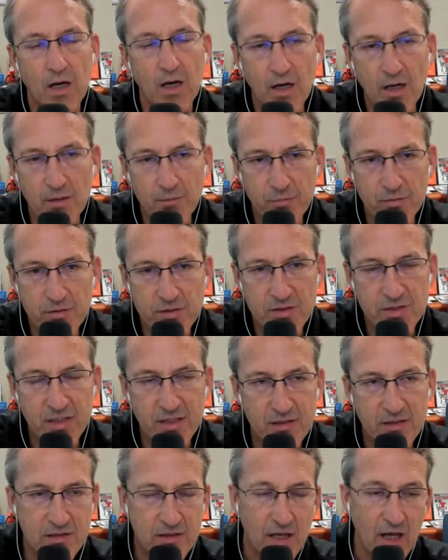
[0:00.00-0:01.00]
I
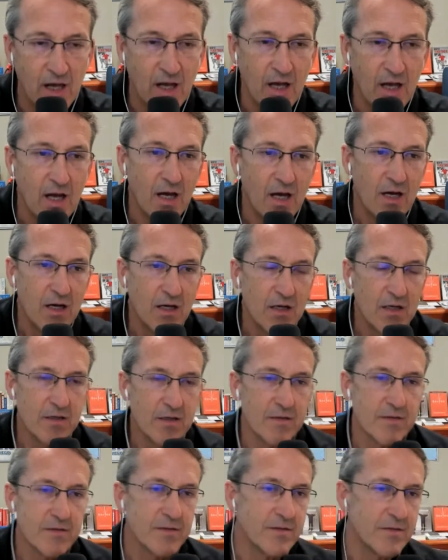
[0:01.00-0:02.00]
appreciate that.
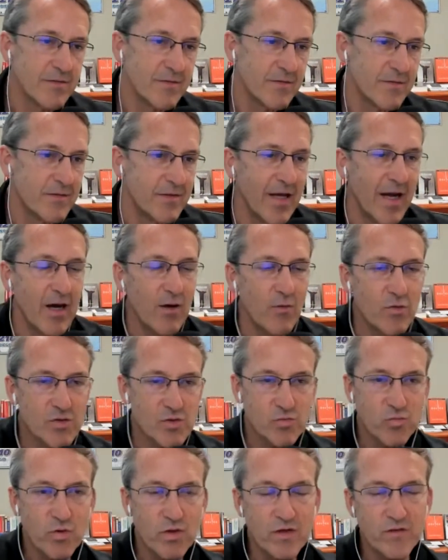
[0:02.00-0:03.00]

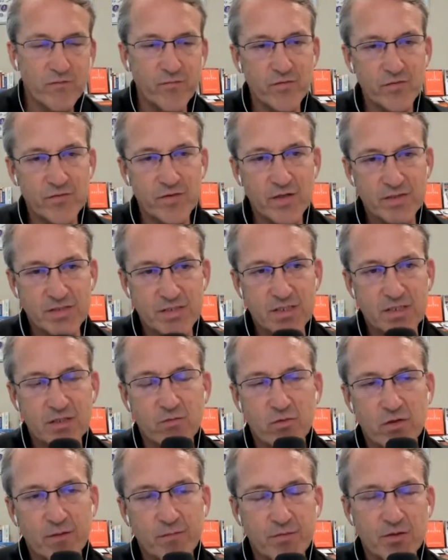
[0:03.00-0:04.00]
was wonderful, Darcie.
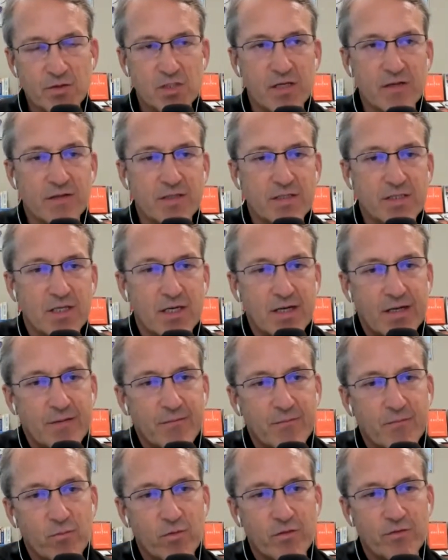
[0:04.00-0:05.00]
Really appreciate the
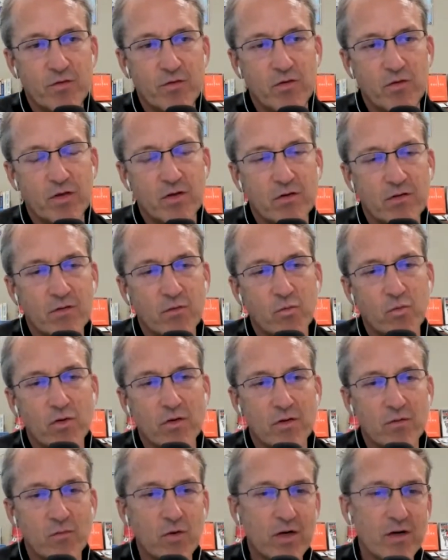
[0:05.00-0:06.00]
time with you here on the
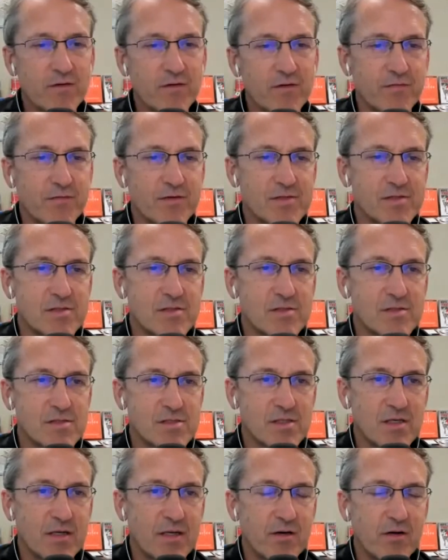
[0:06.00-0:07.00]
Word on Wealth. This
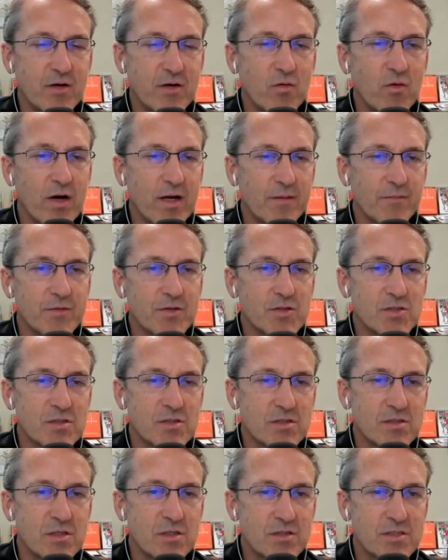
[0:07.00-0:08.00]
is uh, Gary Quackenbush
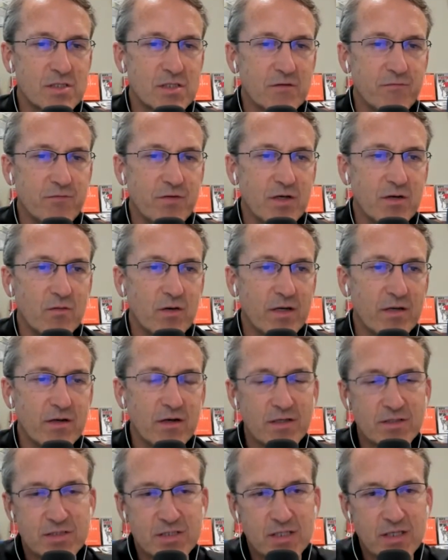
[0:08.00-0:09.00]
and Darcie Fuqua.
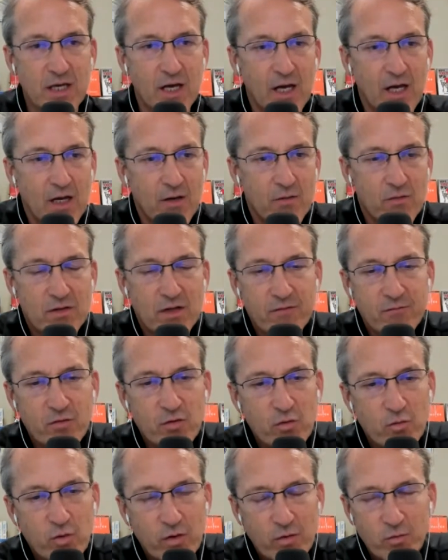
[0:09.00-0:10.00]
Darcie, we love
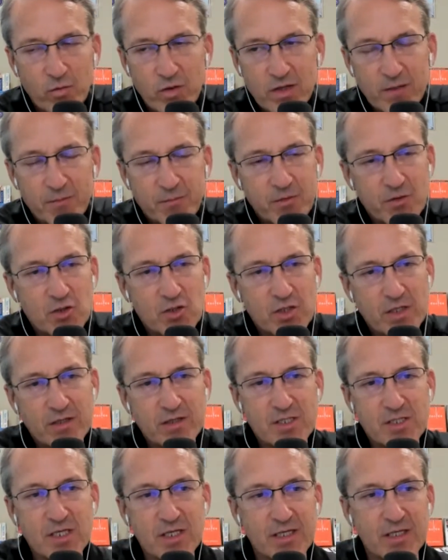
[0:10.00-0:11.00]
you. We really appreciate
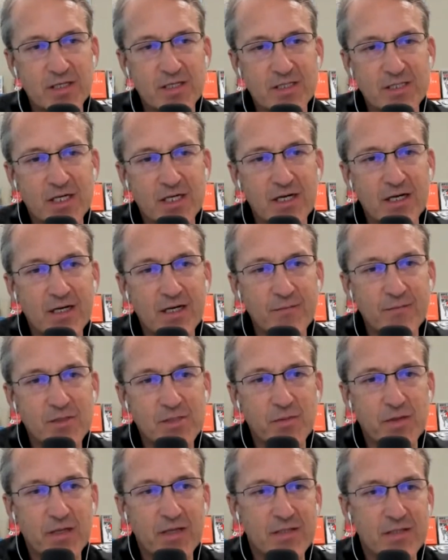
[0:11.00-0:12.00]
you taking the time,
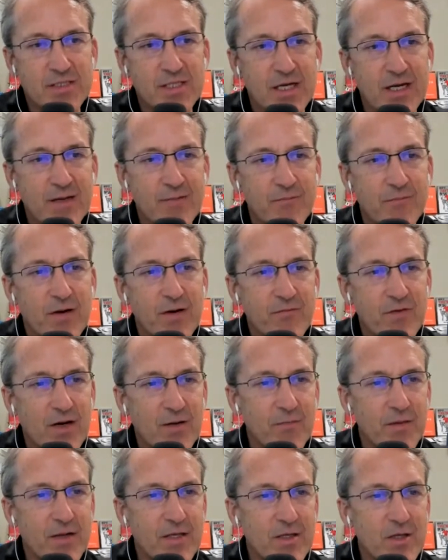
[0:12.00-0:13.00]
spending the time. I've
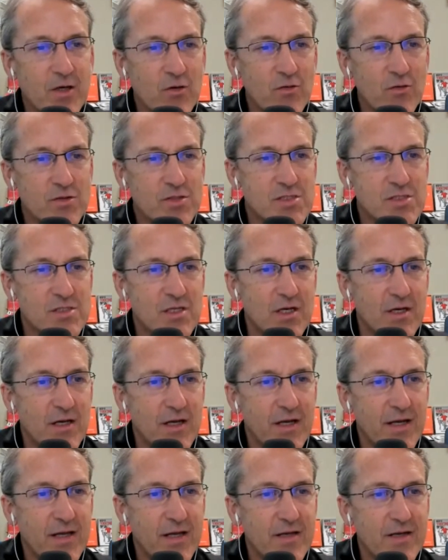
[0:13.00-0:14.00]
got my notes,
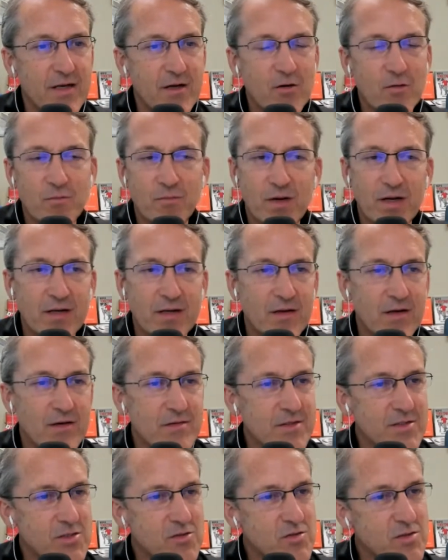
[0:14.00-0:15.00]
and I hope my
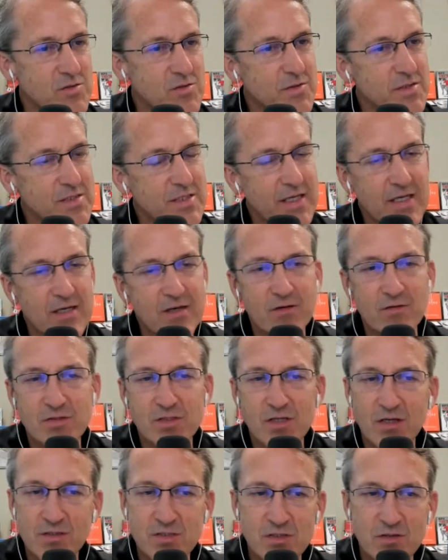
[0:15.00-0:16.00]
listeners have been taking
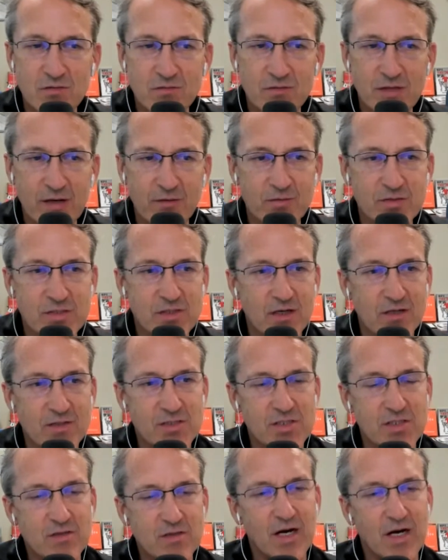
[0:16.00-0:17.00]
notes also. That was
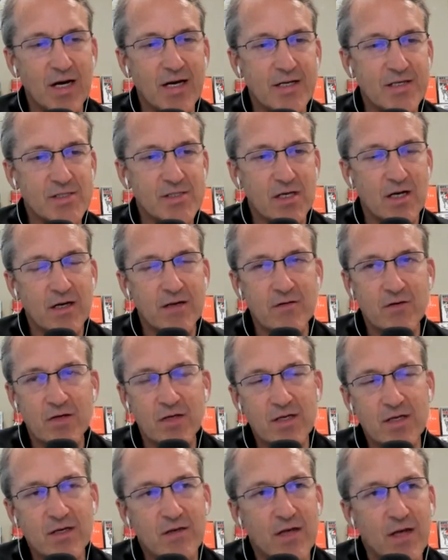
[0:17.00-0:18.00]
Darcie, you guys. Uh, you
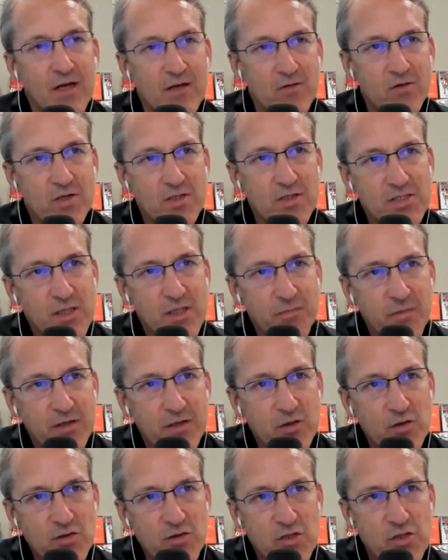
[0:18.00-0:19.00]
can get look us up
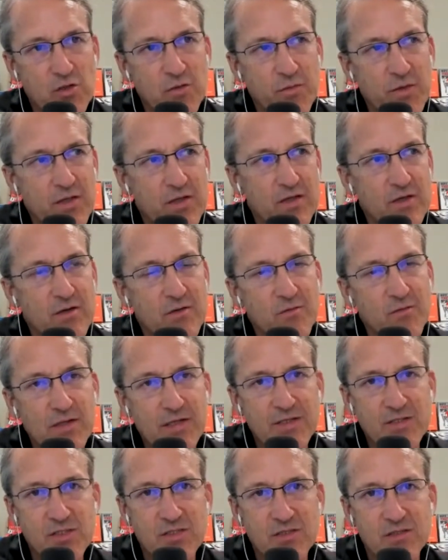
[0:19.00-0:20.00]
on YouTube, and you can
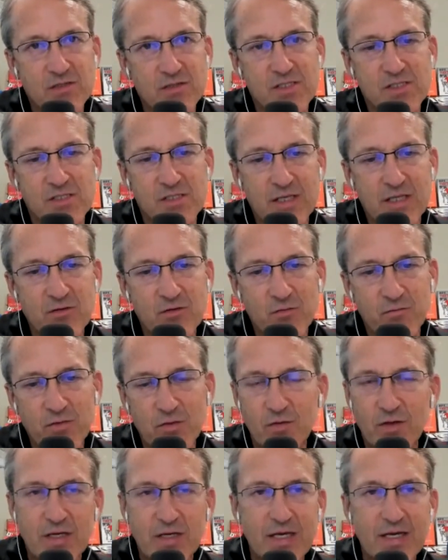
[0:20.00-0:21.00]
listen to this
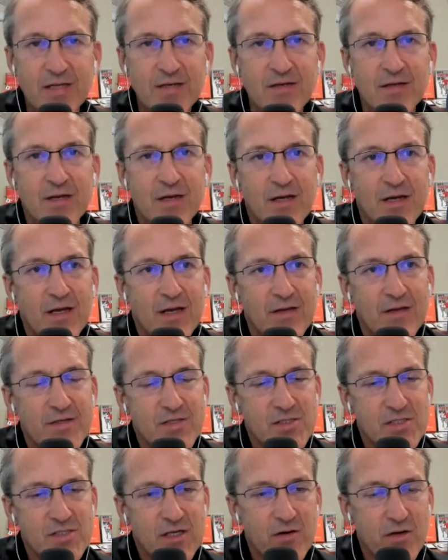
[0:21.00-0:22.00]
interview again.
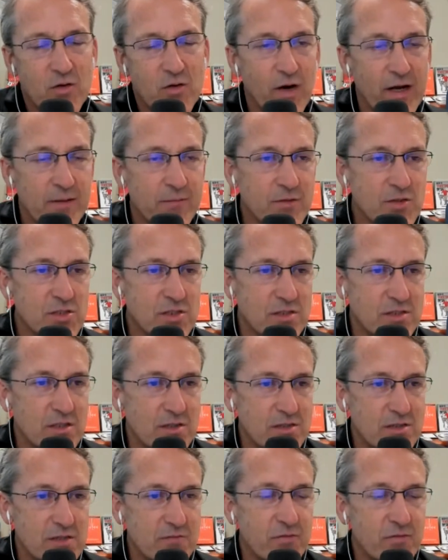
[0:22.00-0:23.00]
This is Gary Quackenbush and
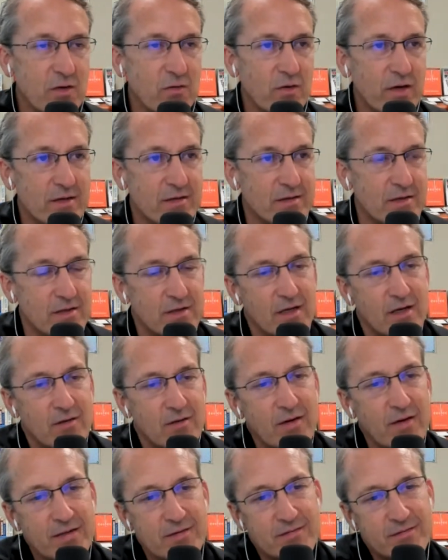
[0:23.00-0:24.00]
Darcie Fuqua. All
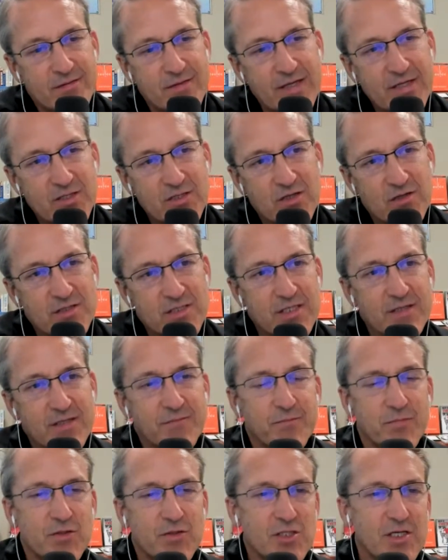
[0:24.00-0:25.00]
right. Thanks,
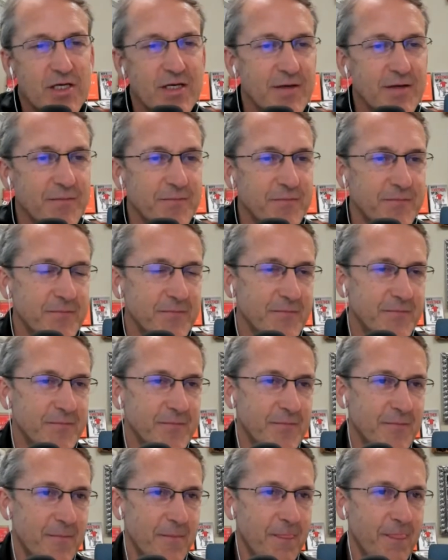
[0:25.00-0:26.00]
Darcie. Appreciate it.
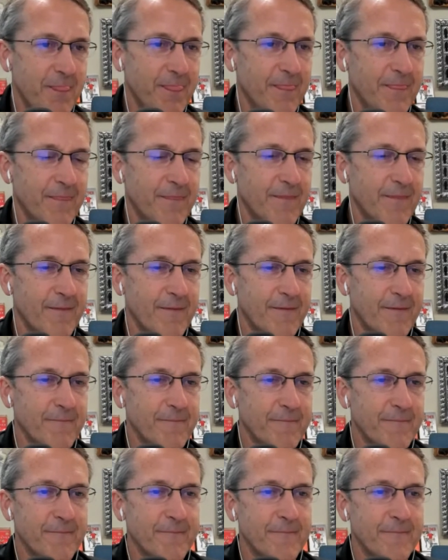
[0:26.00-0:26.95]
Thanks.